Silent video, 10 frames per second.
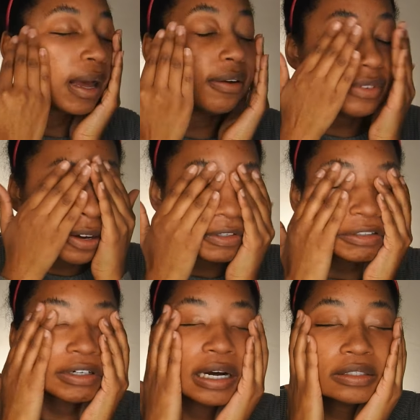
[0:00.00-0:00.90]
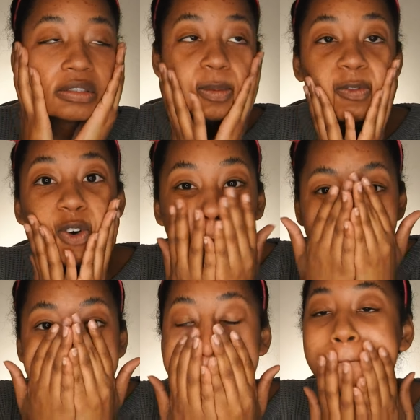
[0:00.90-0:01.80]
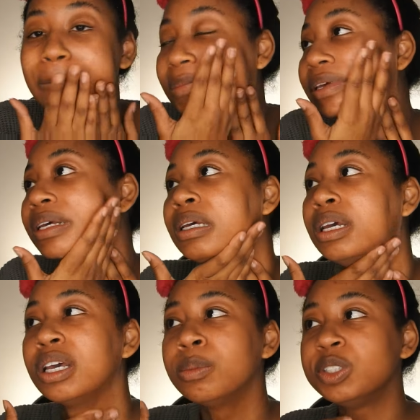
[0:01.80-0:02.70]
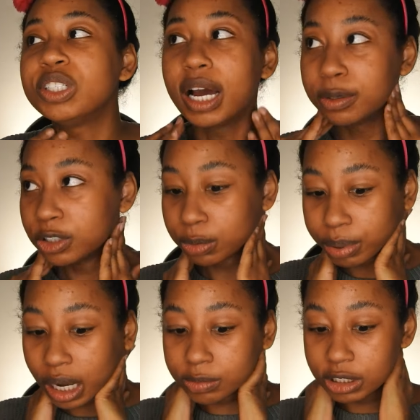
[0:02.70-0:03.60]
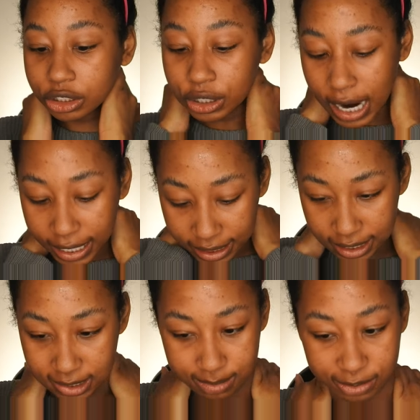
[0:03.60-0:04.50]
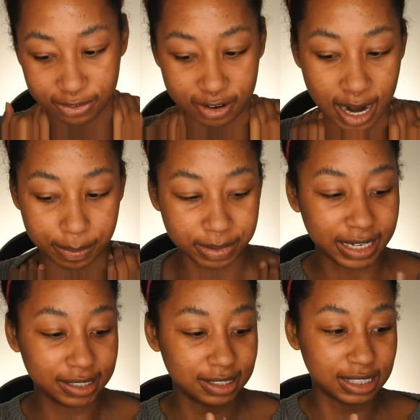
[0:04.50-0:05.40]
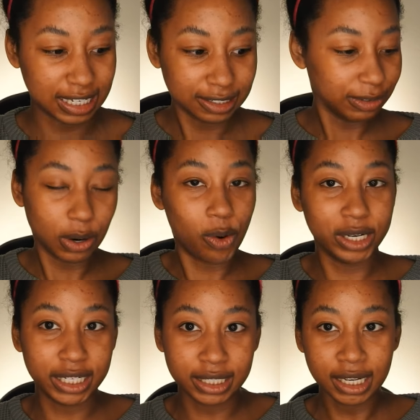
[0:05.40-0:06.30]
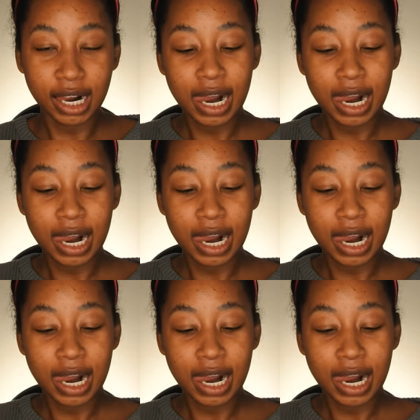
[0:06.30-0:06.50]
I've never tried this before, which I should probably try things before I like start recording.